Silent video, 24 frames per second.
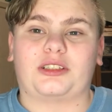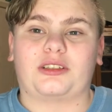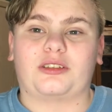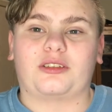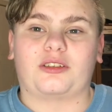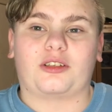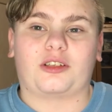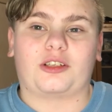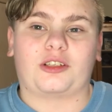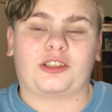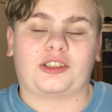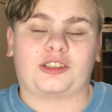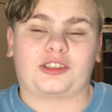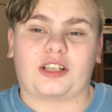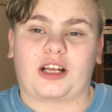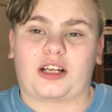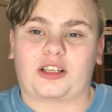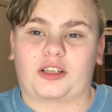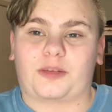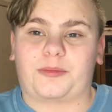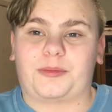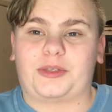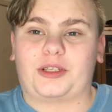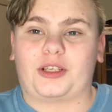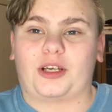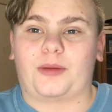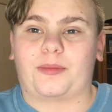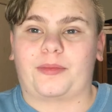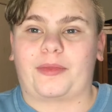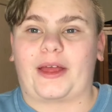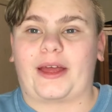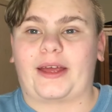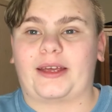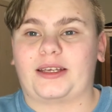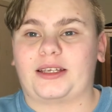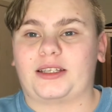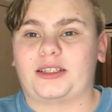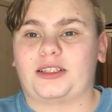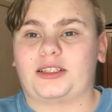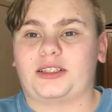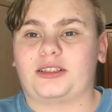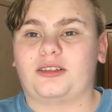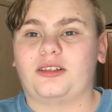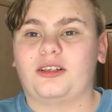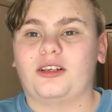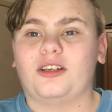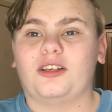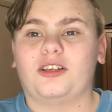he's not going to be up that
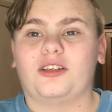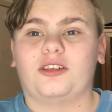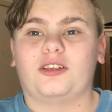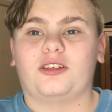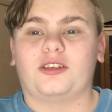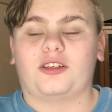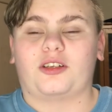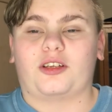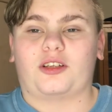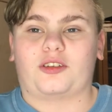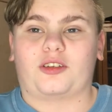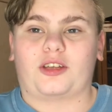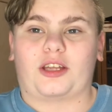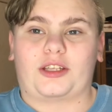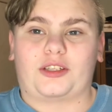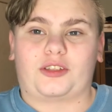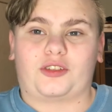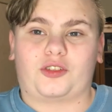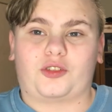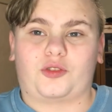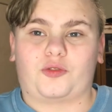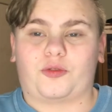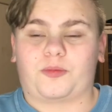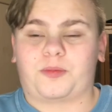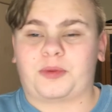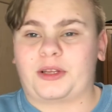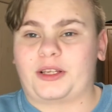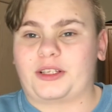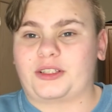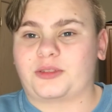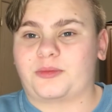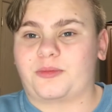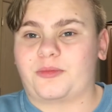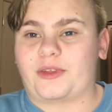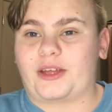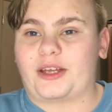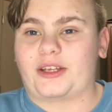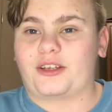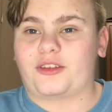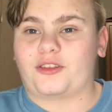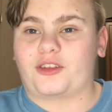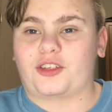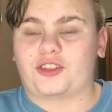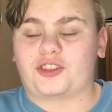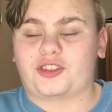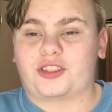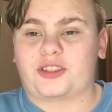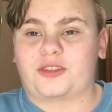inning. And, do you replace him then and
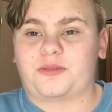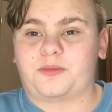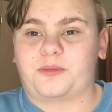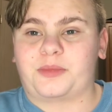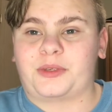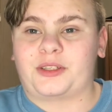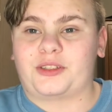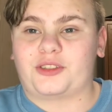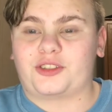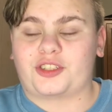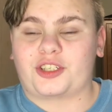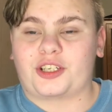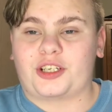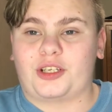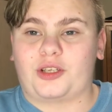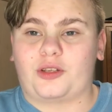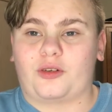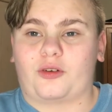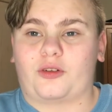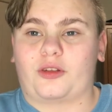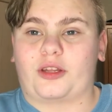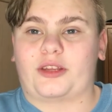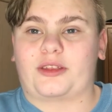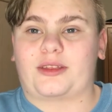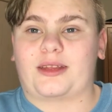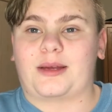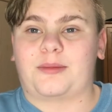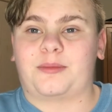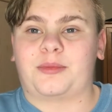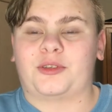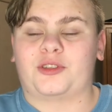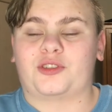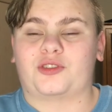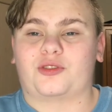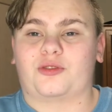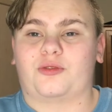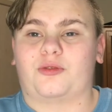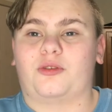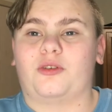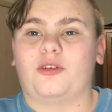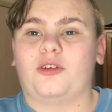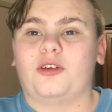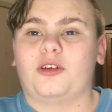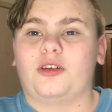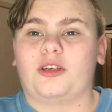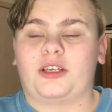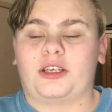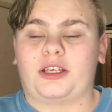then just pinch hit or let that pitcher
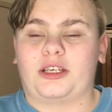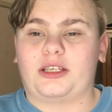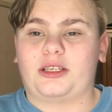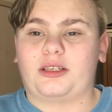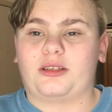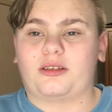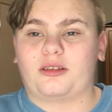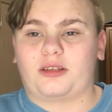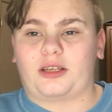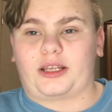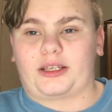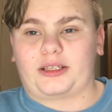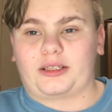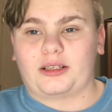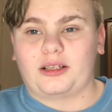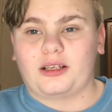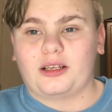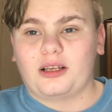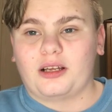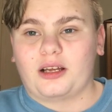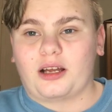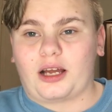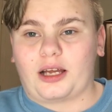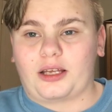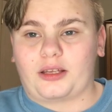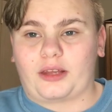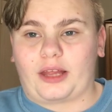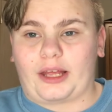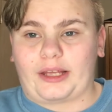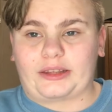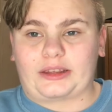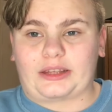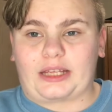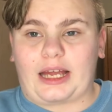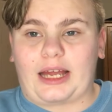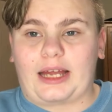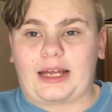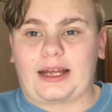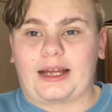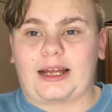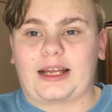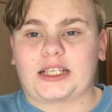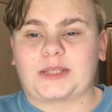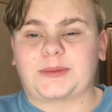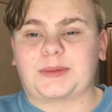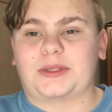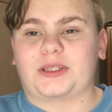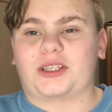hit? I like that
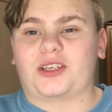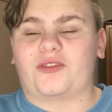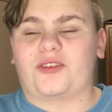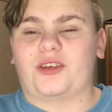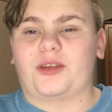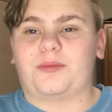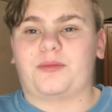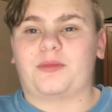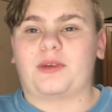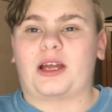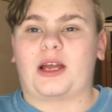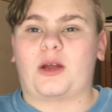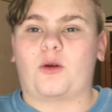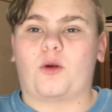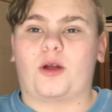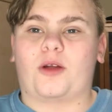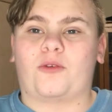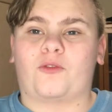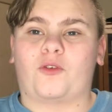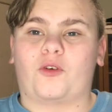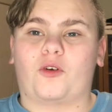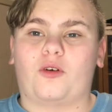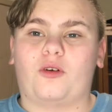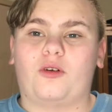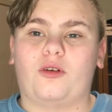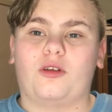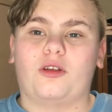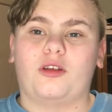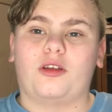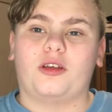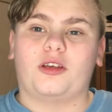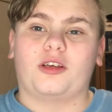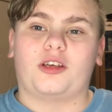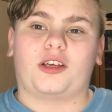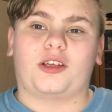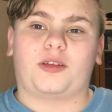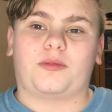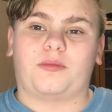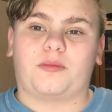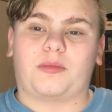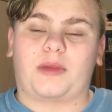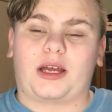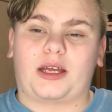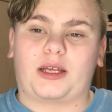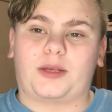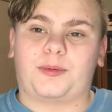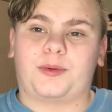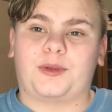aspect of it. However, in
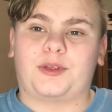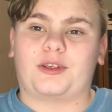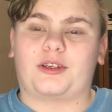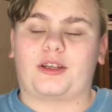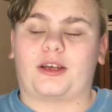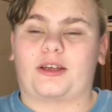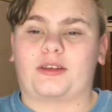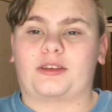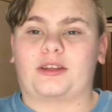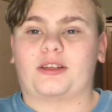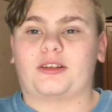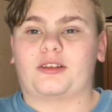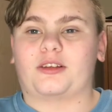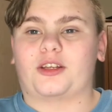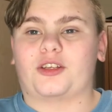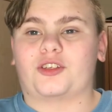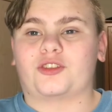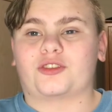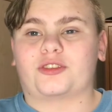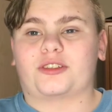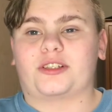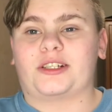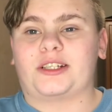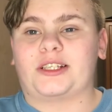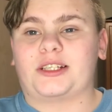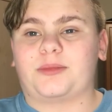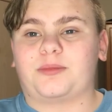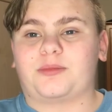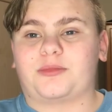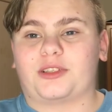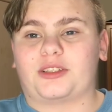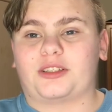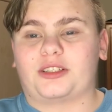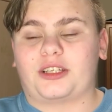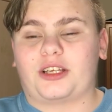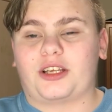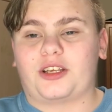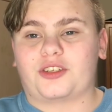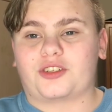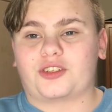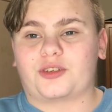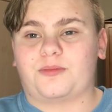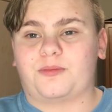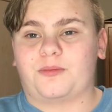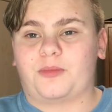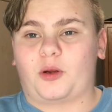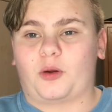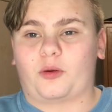my opinion, I think they should keep the DH
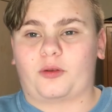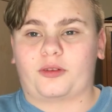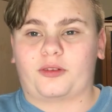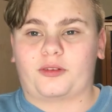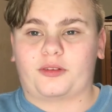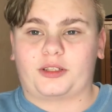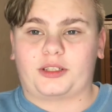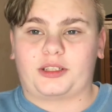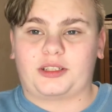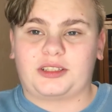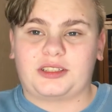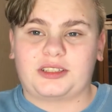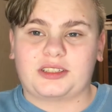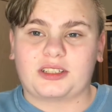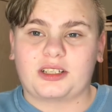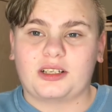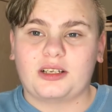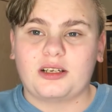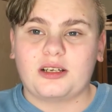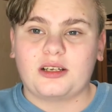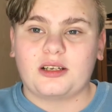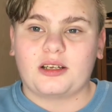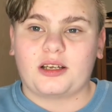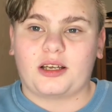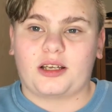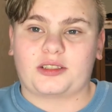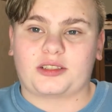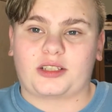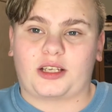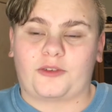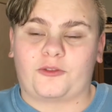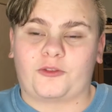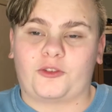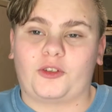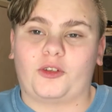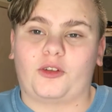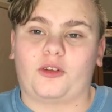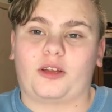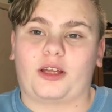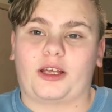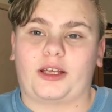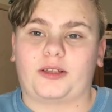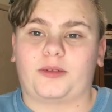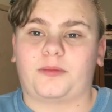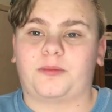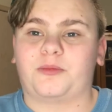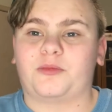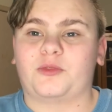in both leagues, as I feel
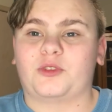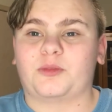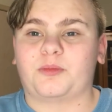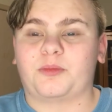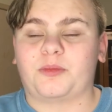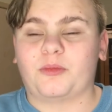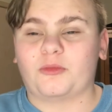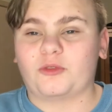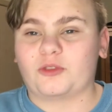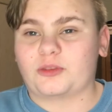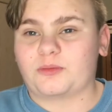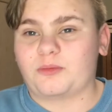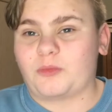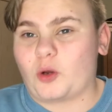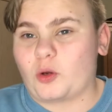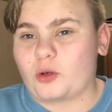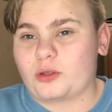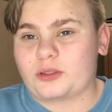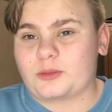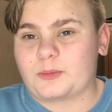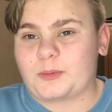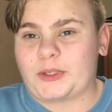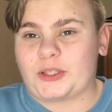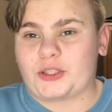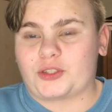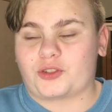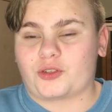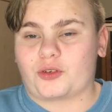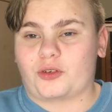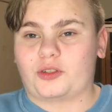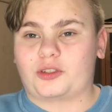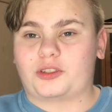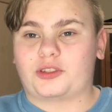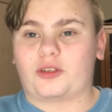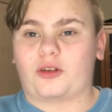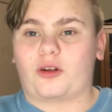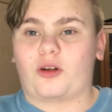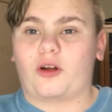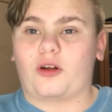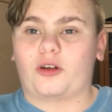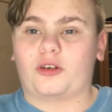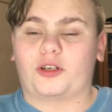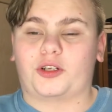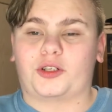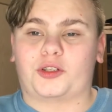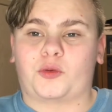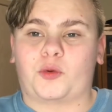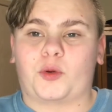like most pitchers
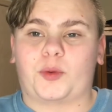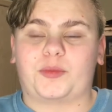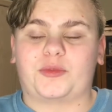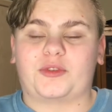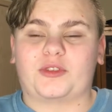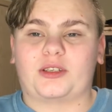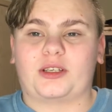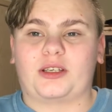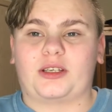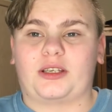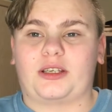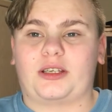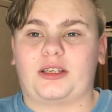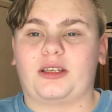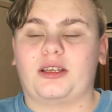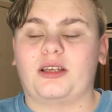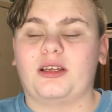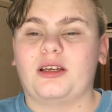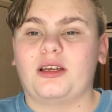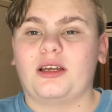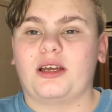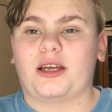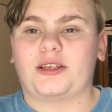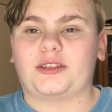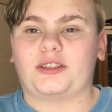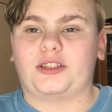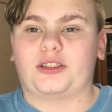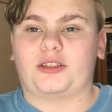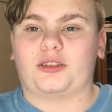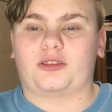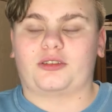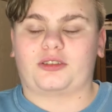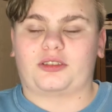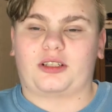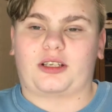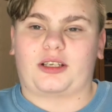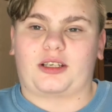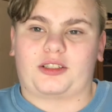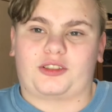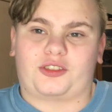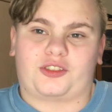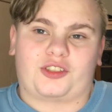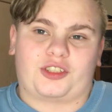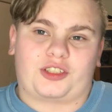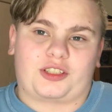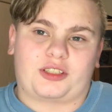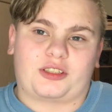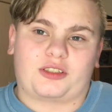aren't equipped to hit, and it
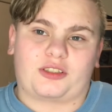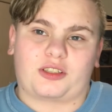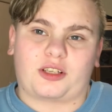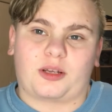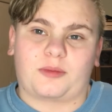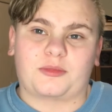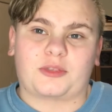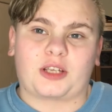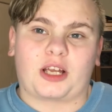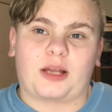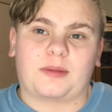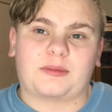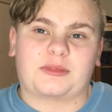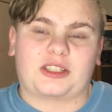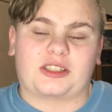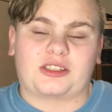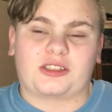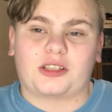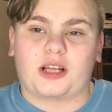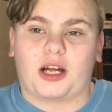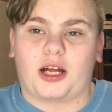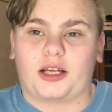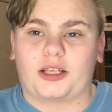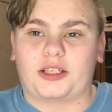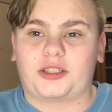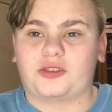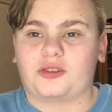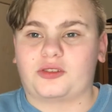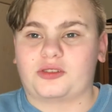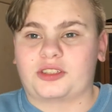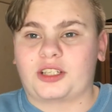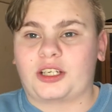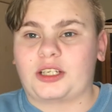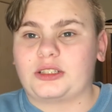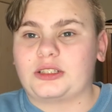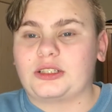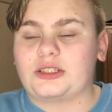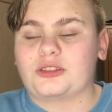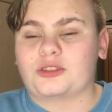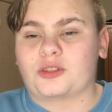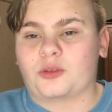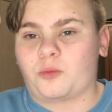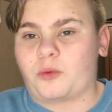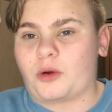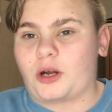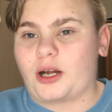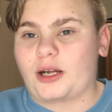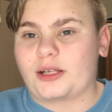just sometimes it's not entertaining to
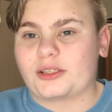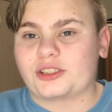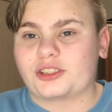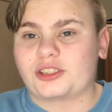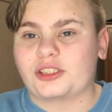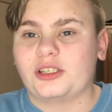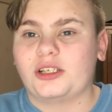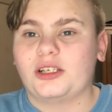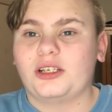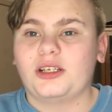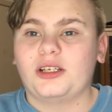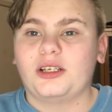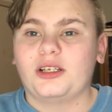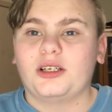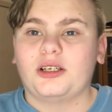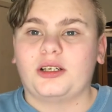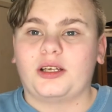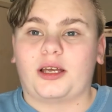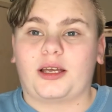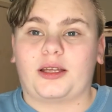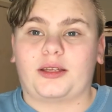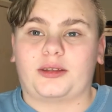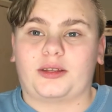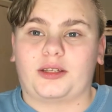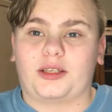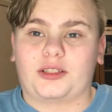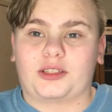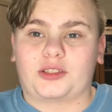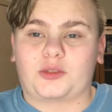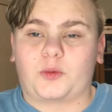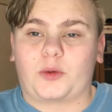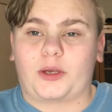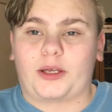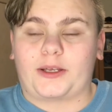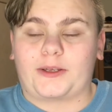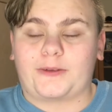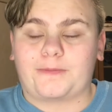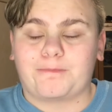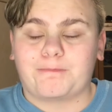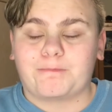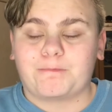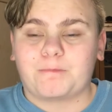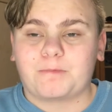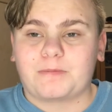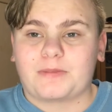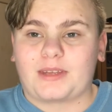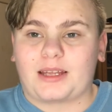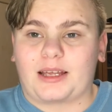watch. And this way,
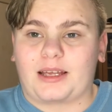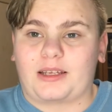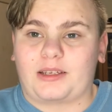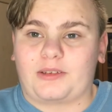I